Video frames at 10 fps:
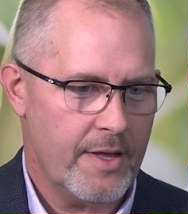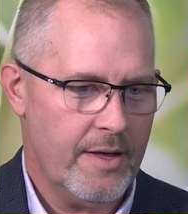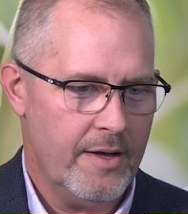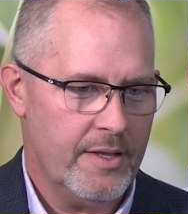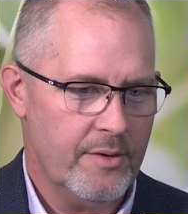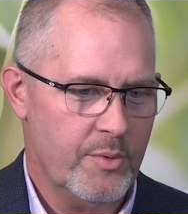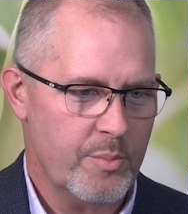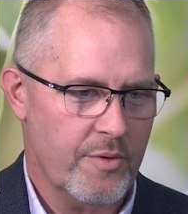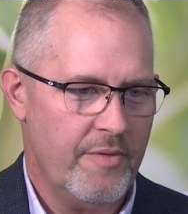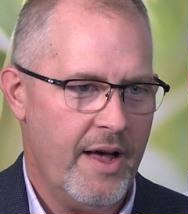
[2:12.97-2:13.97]
that we
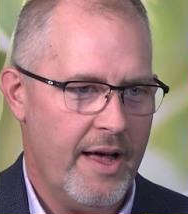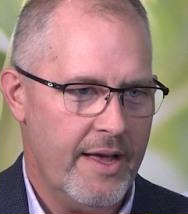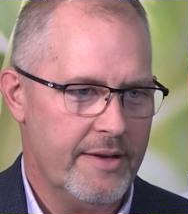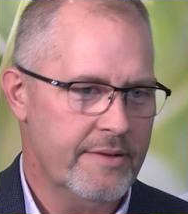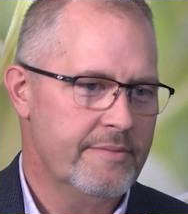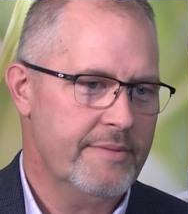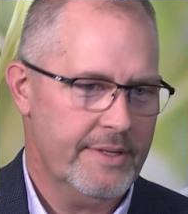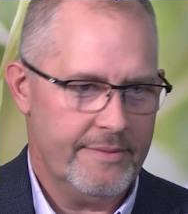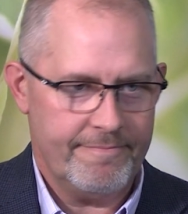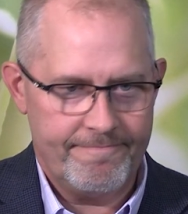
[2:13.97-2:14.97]
provide
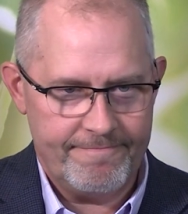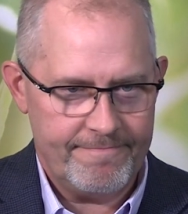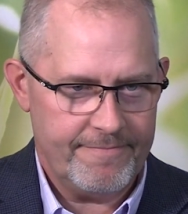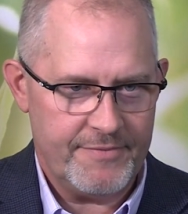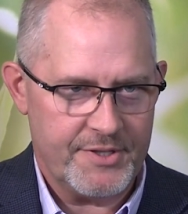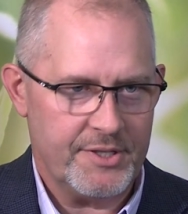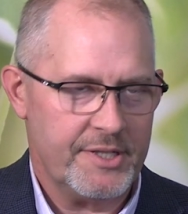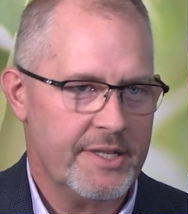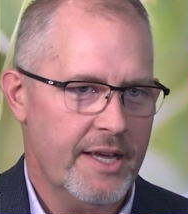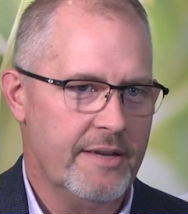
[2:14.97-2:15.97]
and
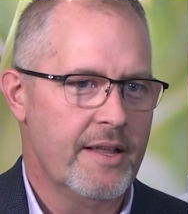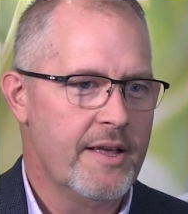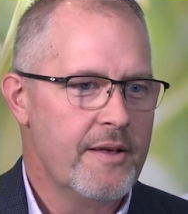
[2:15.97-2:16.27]
facilitate,